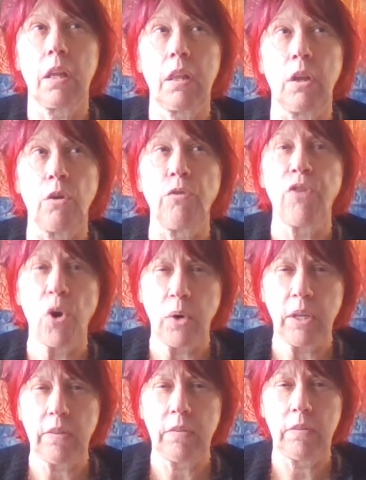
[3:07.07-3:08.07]
their
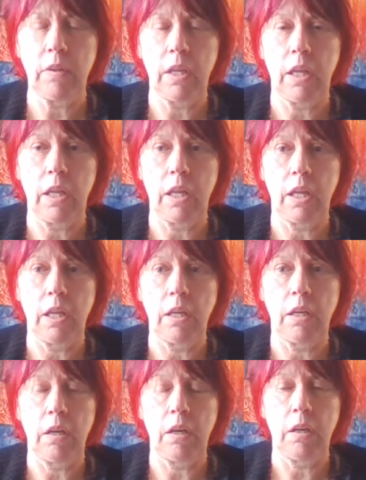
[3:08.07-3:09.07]
focus,
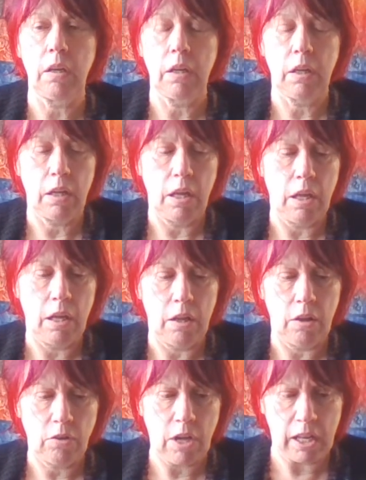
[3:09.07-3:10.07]
and
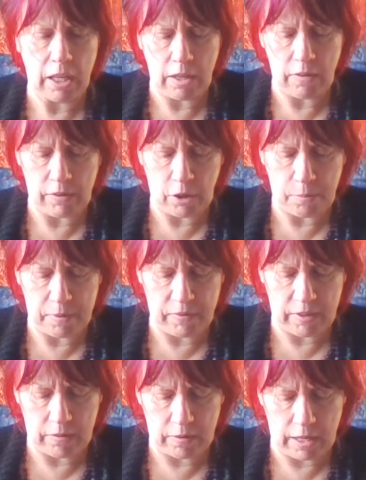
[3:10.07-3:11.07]
kind of give a little bit of
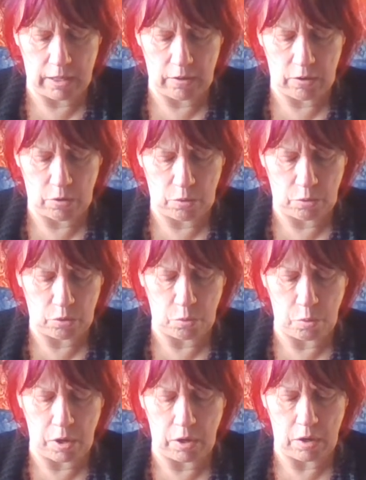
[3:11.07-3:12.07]
insight into
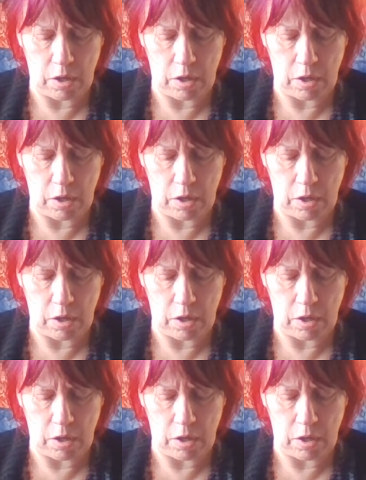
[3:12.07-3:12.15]
what